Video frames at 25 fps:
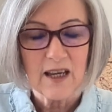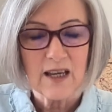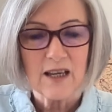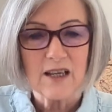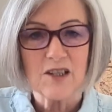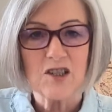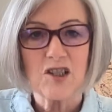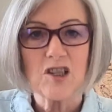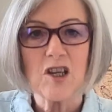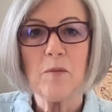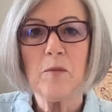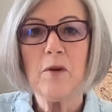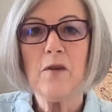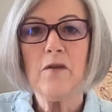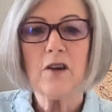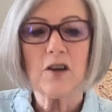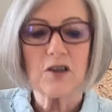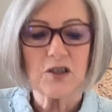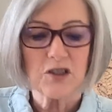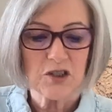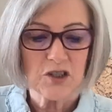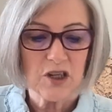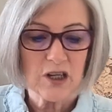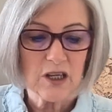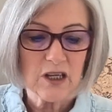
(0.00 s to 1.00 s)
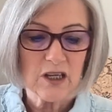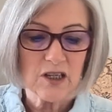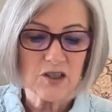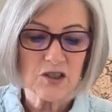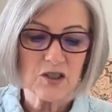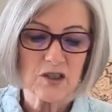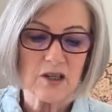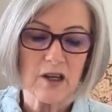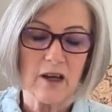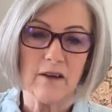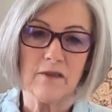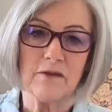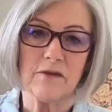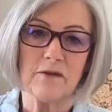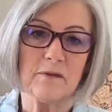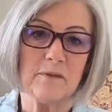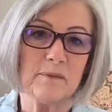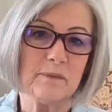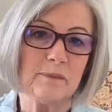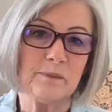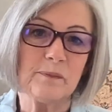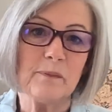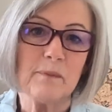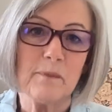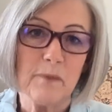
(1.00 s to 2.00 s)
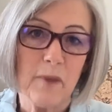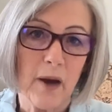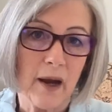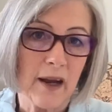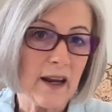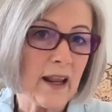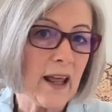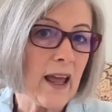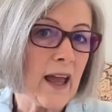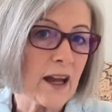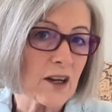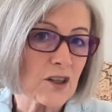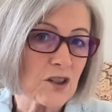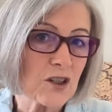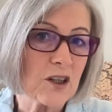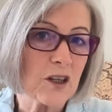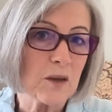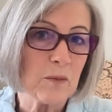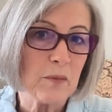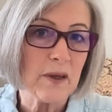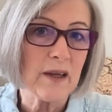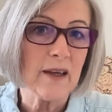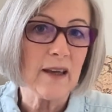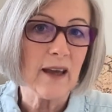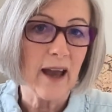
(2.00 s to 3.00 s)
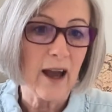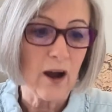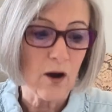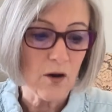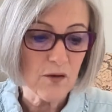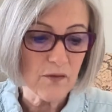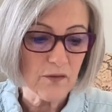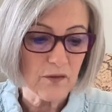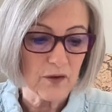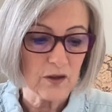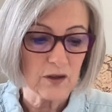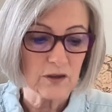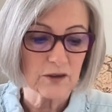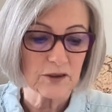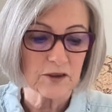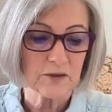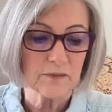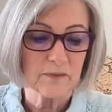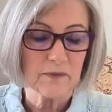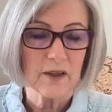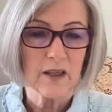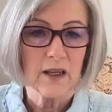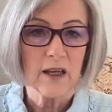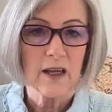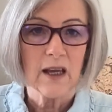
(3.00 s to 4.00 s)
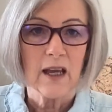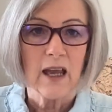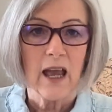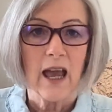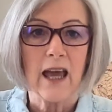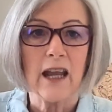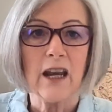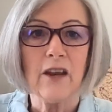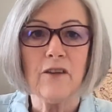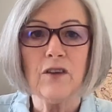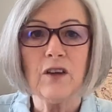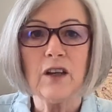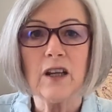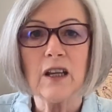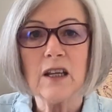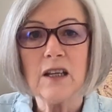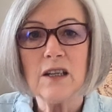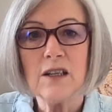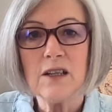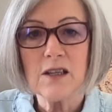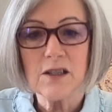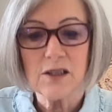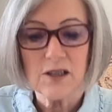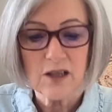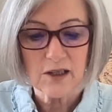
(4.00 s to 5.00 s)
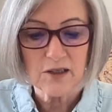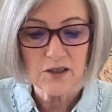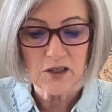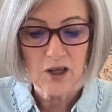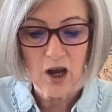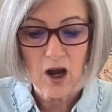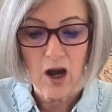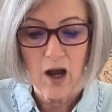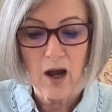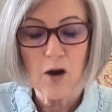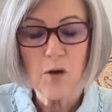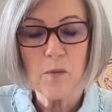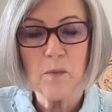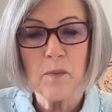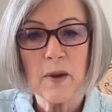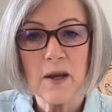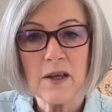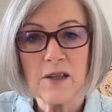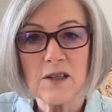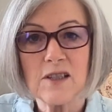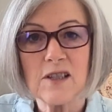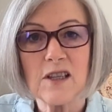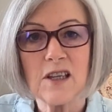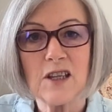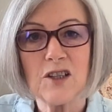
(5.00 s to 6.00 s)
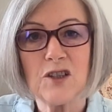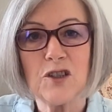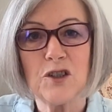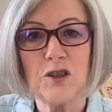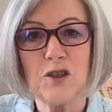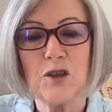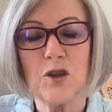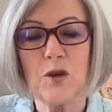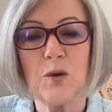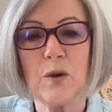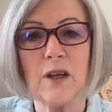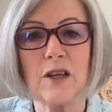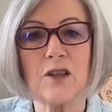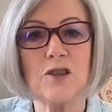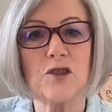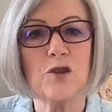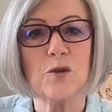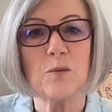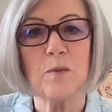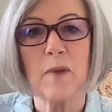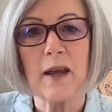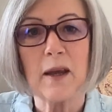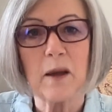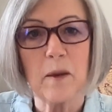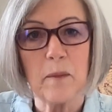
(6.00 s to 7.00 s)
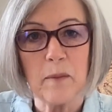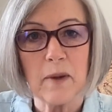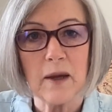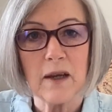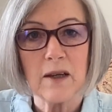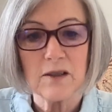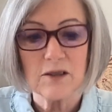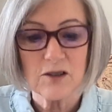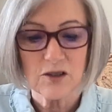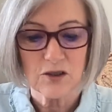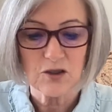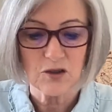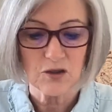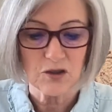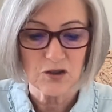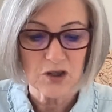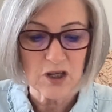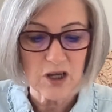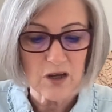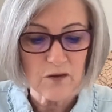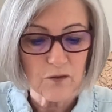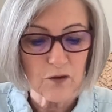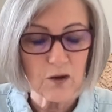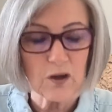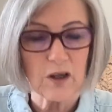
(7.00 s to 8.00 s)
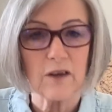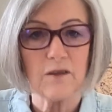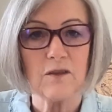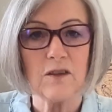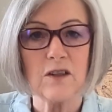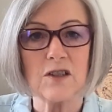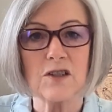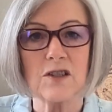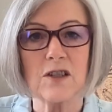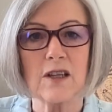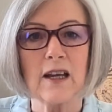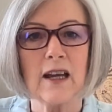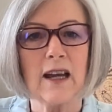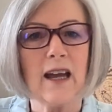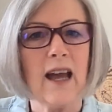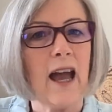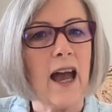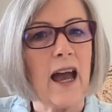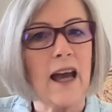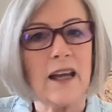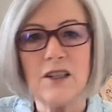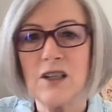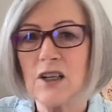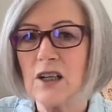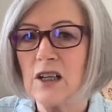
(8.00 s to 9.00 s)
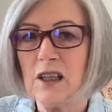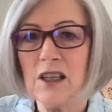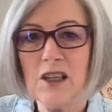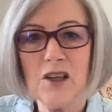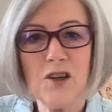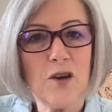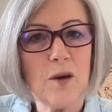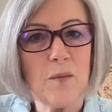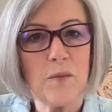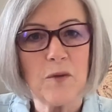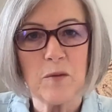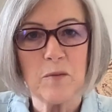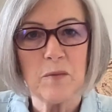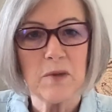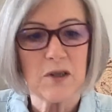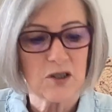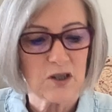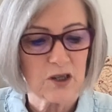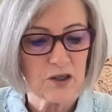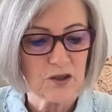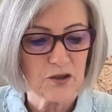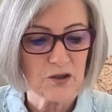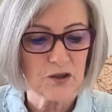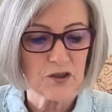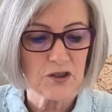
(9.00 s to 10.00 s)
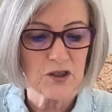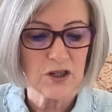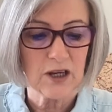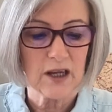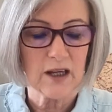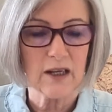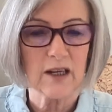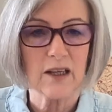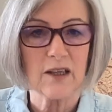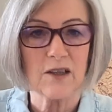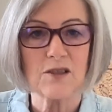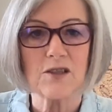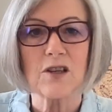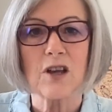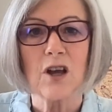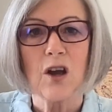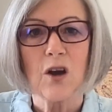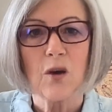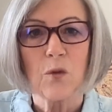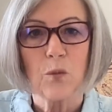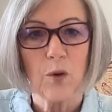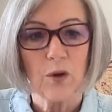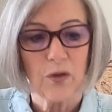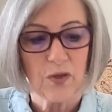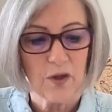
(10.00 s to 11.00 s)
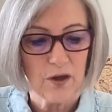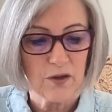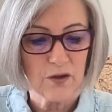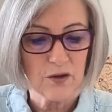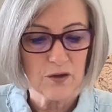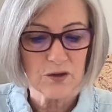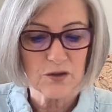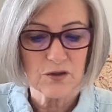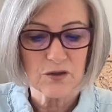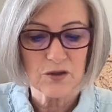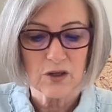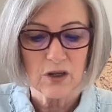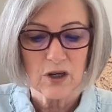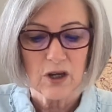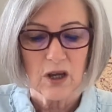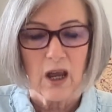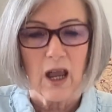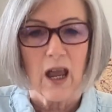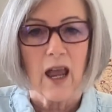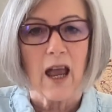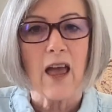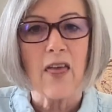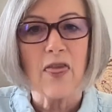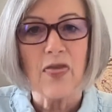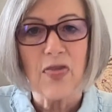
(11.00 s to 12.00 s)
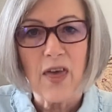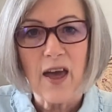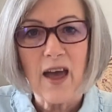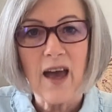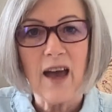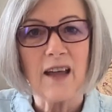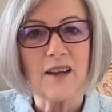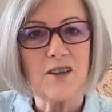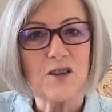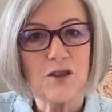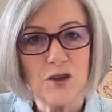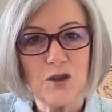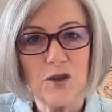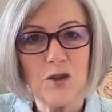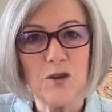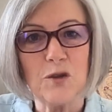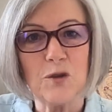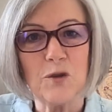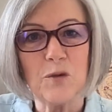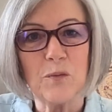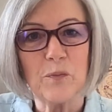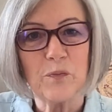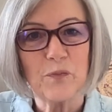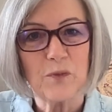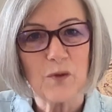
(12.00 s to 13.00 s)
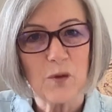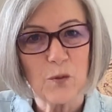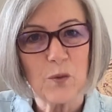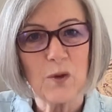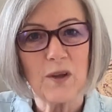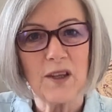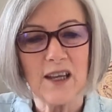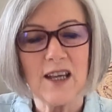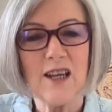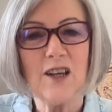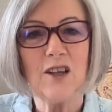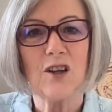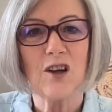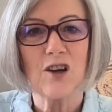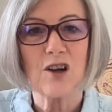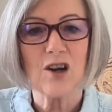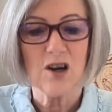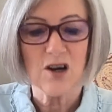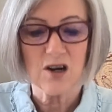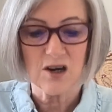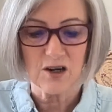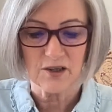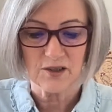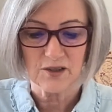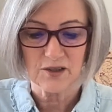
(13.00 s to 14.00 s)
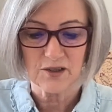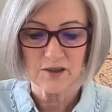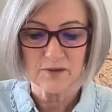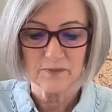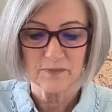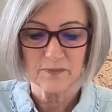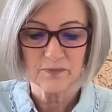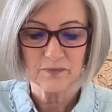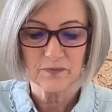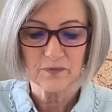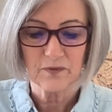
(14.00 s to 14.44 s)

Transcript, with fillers: Some of our stinky stuff might actually be our fault. And if it is, it's our best thing to do is to make amends, to seek forgiveness, and to clear up the misunderstandings with others. And that, too, will heal our hearts.